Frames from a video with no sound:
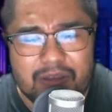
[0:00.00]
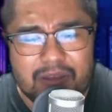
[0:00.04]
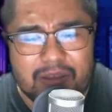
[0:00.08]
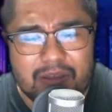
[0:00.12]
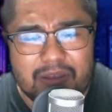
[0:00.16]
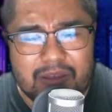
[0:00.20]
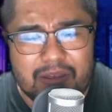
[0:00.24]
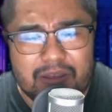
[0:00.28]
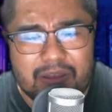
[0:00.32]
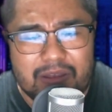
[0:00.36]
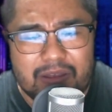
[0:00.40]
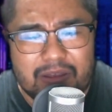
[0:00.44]

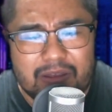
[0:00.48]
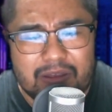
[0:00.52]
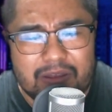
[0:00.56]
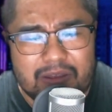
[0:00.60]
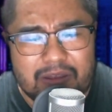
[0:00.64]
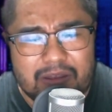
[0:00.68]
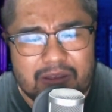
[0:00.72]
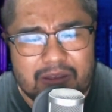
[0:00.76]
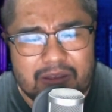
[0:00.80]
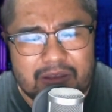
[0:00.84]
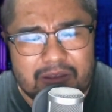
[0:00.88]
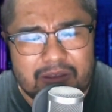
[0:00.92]

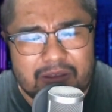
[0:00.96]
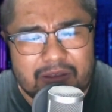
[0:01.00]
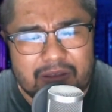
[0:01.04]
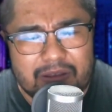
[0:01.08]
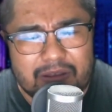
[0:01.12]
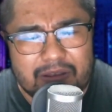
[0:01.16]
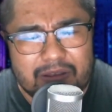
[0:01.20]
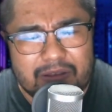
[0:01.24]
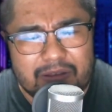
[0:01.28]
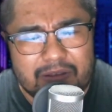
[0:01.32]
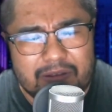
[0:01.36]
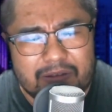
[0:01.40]

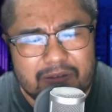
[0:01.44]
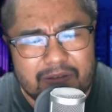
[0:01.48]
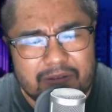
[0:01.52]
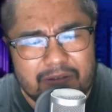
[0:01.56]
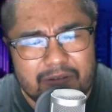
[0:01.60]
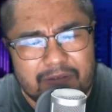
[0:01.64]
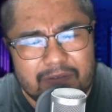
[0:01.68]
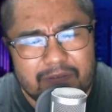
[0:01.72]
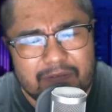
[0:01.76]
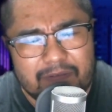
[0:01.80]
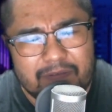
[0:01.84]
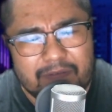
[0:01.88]

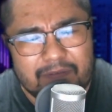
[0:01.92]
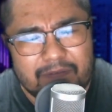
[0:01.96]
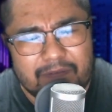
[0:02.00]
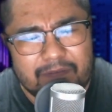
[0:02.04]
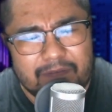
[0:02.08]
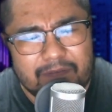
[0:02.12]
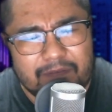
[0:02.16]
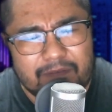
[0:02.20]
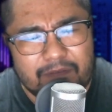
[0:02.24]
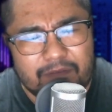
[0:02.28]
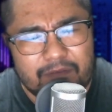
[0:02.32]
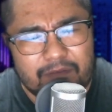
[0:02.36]

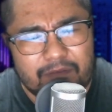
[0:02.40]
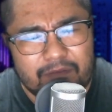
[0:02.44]
No one is speaking in this clip.